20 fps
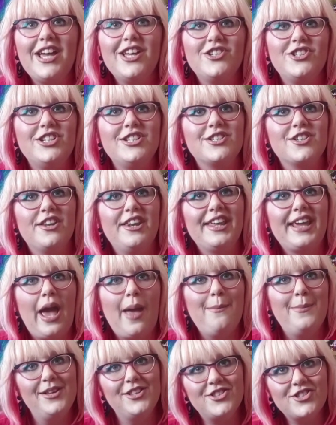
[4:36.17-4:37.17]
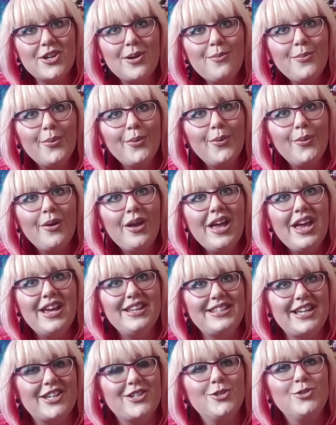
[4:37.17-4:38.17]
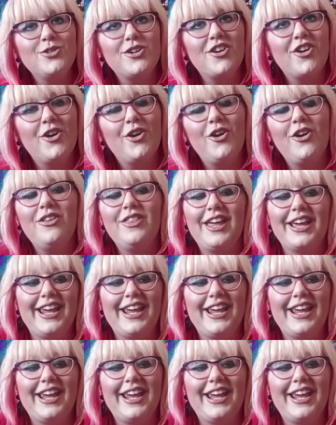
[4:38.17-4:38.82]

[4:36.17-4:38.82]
and she's going to get Miss Jumbo tattooed on her.